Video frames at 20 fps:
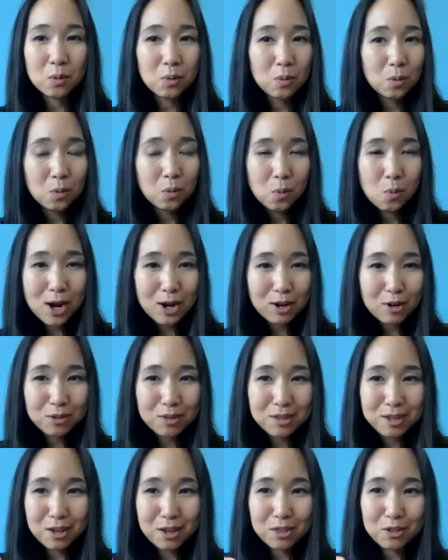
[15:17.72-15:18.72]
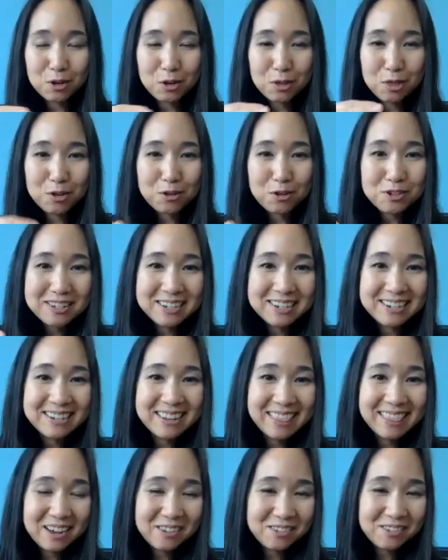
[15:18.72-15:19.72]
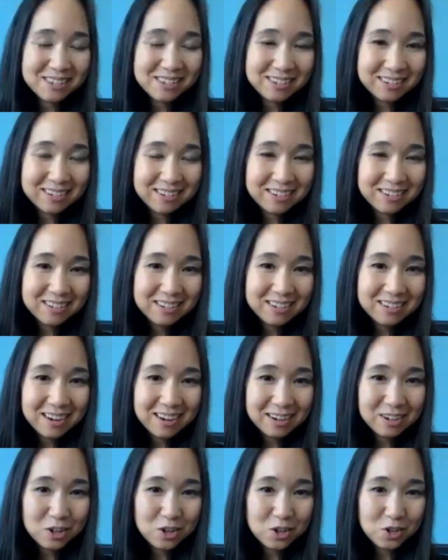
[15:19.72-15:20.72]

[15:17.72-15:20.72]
Where are the other 13,900?